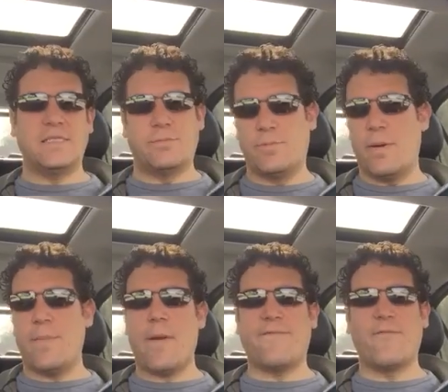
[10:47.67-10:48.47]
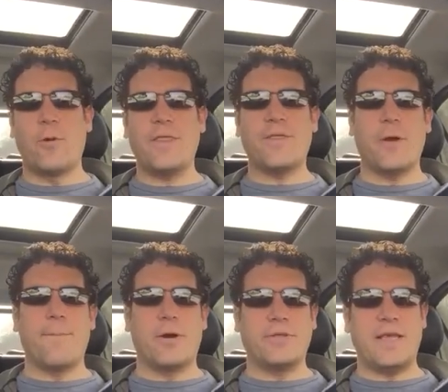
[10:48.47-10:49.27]
This is my
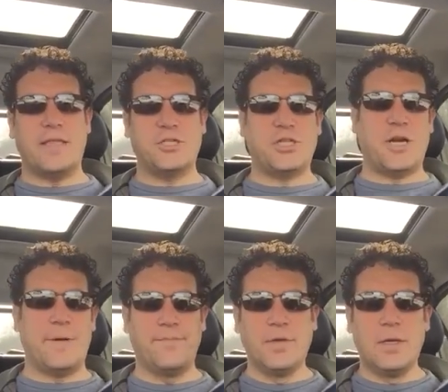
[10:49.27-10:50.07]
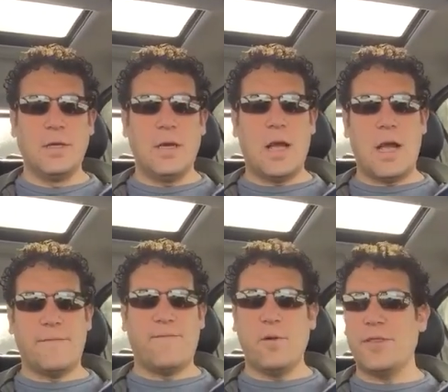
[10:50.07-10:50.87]
43rd birthday this year
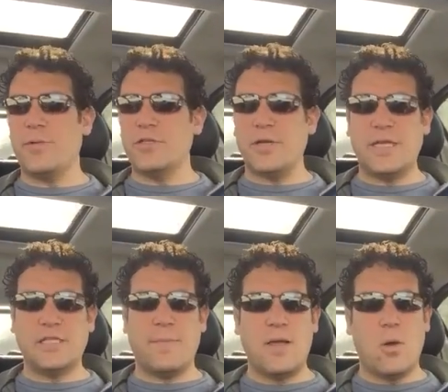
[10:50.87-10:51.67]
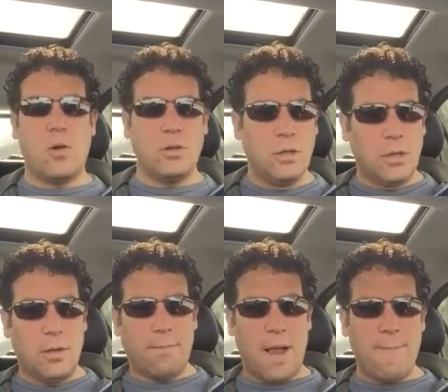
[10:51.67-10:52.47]
uh, 43 straight days is my goal.
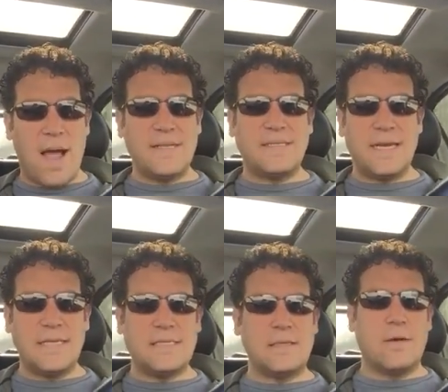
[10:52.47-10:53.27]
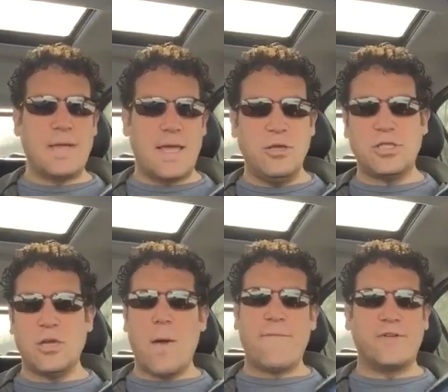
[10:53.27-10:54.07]
My mindset is okay. I used
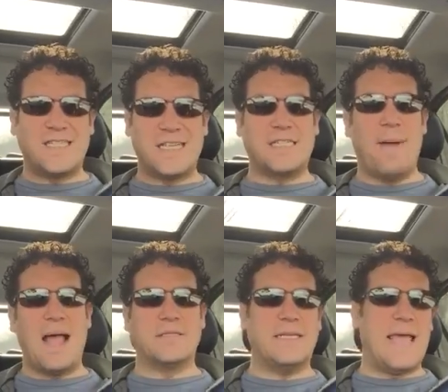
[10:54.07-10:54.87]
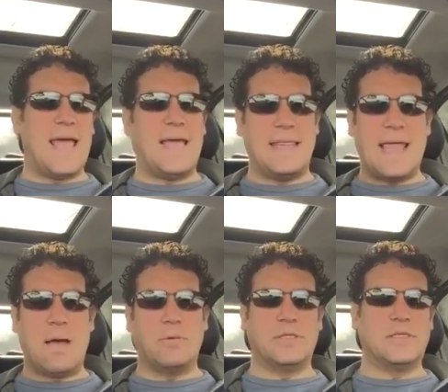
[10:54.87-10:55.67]
to go out for six miles a day, and
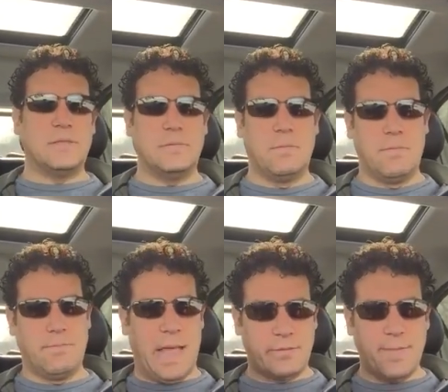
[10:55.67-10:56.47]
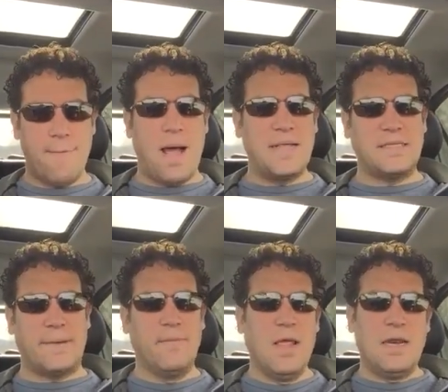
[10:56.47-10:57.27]
that was that was my mindset.